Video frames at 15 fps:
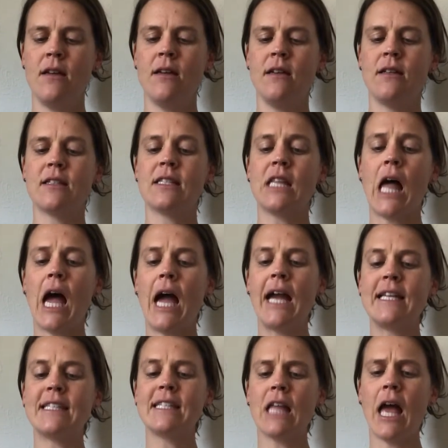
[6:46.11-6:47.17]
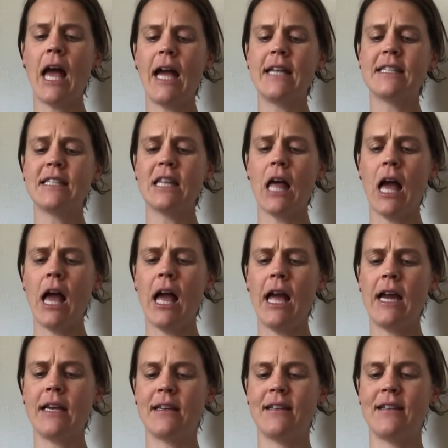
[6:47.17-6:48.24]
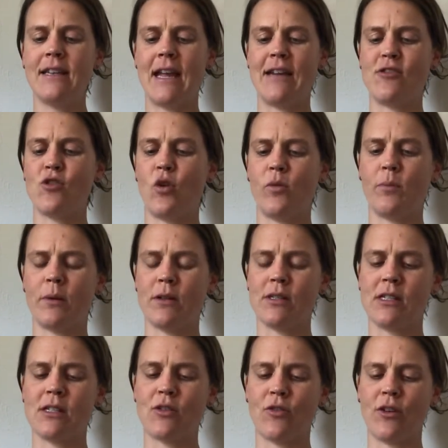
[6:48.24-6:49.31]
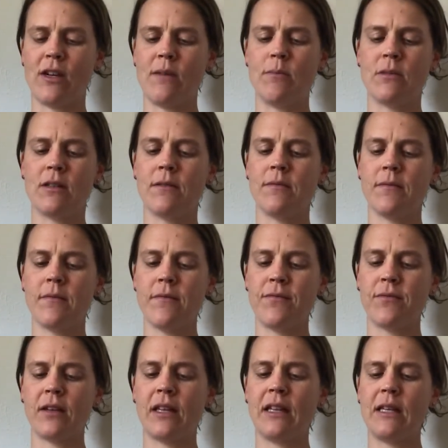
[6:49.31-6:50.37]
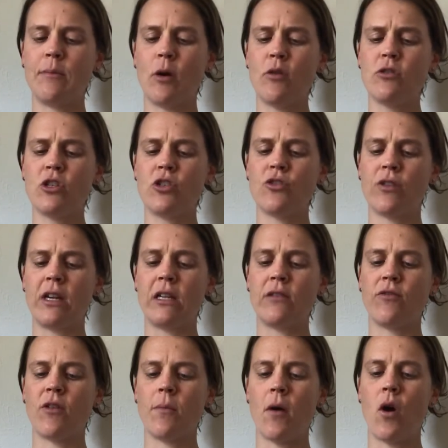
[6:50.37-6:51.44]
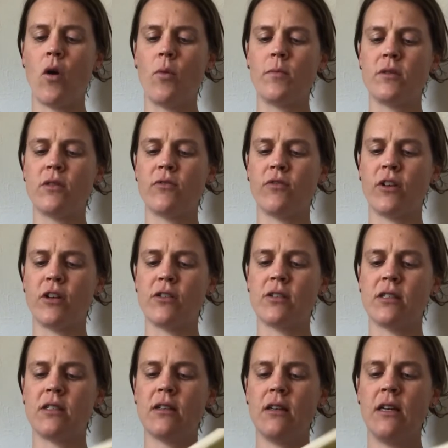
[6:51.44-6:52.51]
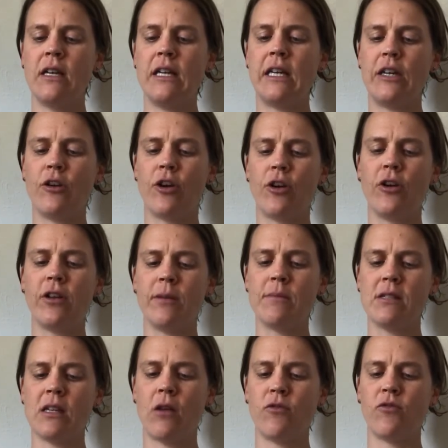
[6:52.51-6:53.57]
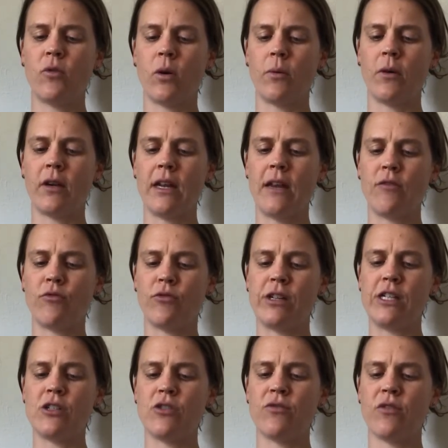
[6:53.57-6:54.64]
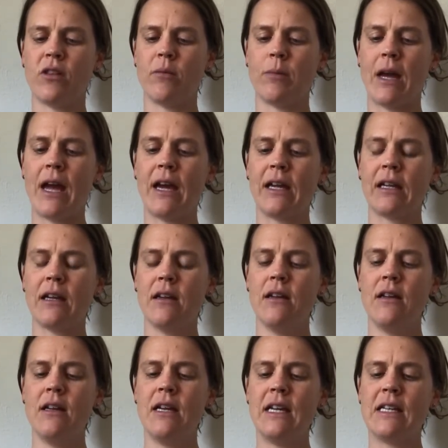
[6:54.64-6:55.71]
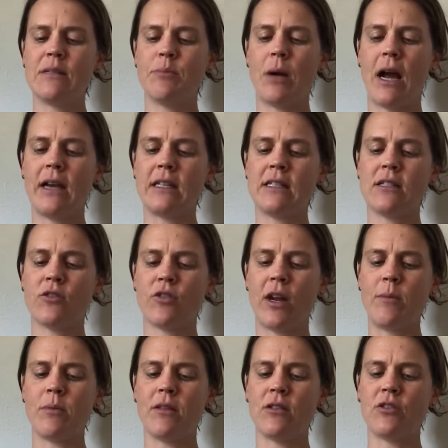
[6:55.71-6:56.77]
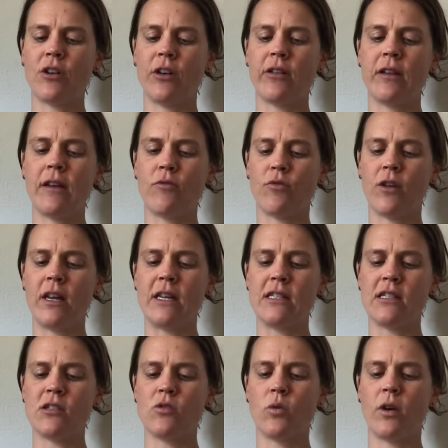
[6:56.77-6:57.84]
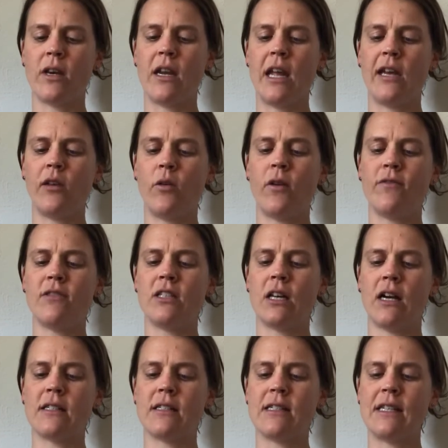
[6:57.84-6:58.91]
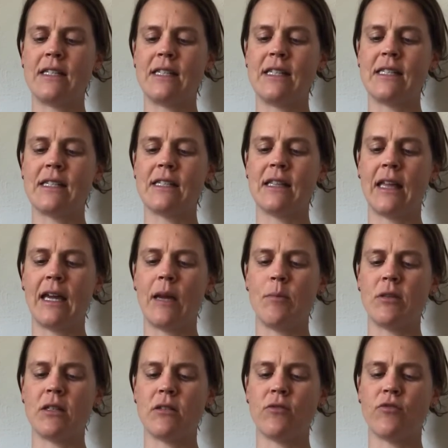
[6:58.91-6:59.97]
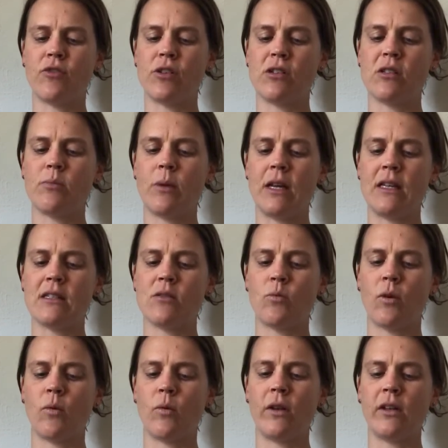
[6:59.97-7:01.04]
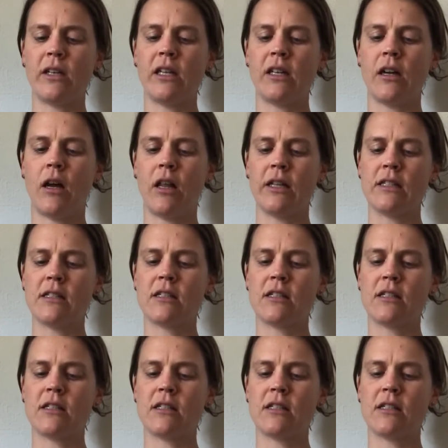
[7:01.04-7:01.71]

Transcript: Slide, slide, slide, Ned Tolbert screamed. Clebo streaked from home to first. He hurled himself forward and reached for the bag. His body scraped the dirt and raised a tornado of dust as he slammed into first base, where Wilkie Collins